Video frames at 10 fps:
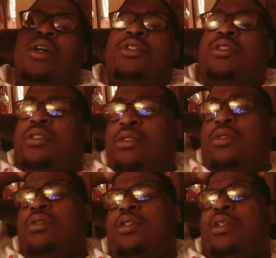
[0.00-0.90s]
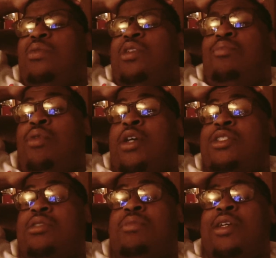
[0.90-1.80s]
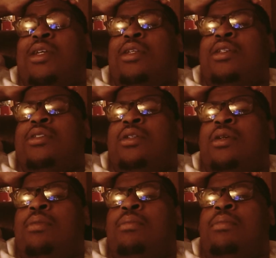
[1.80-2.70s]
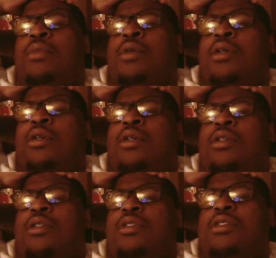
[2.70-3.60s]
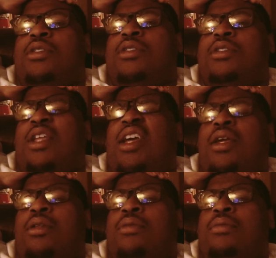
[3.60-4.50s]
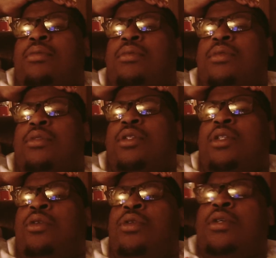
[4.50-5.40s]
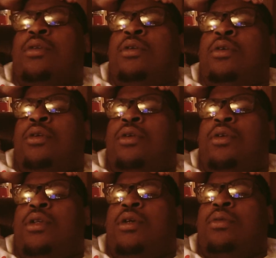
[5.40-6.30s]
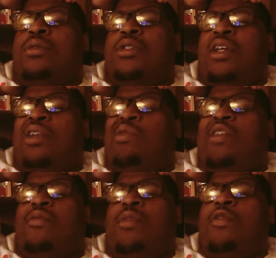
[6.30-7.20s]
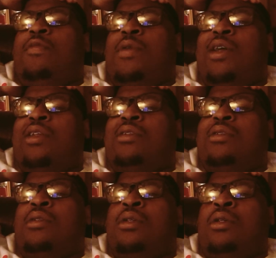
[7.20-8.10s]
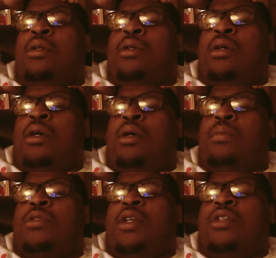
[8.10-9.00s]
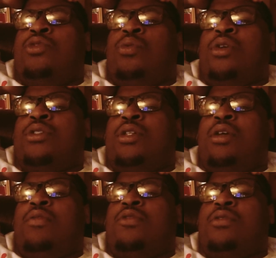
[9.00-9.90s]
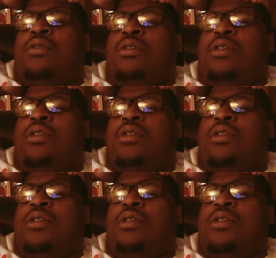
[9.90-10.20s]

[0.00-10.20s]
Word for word: us dealing with depression, man, is um, staying secluded you know, staying away from everybody, um, staying to ourselves.